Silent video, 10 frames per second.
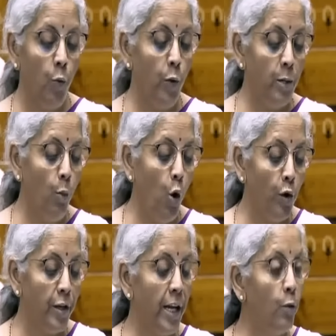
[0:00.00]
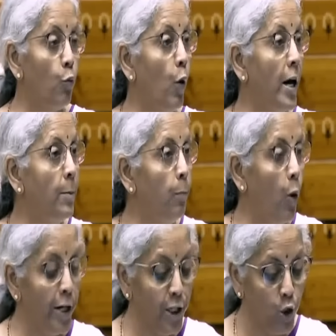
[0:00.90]
with more than one
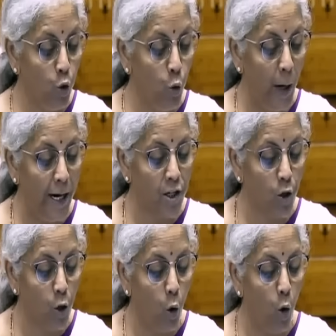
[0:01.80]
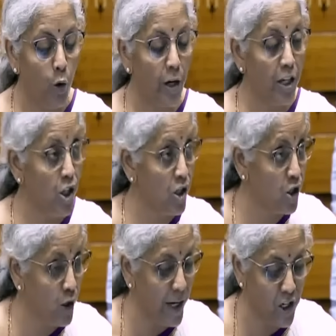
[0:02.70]
point two eight crore
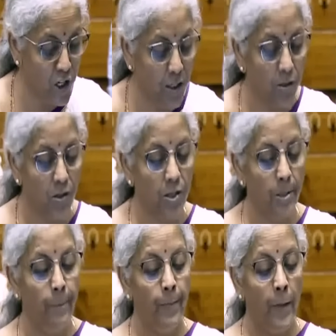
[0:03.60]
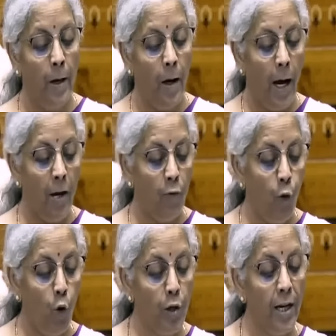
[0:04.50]
registrations and
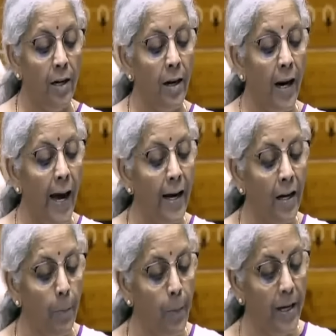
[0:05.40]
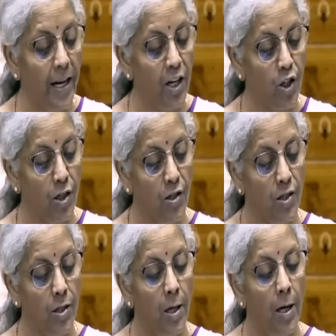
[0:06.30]
fourteen lakh
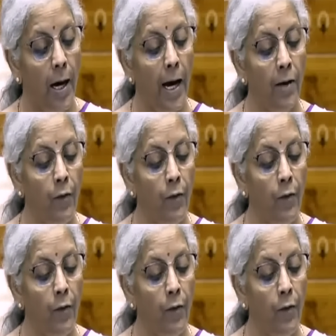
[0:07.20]
applications, and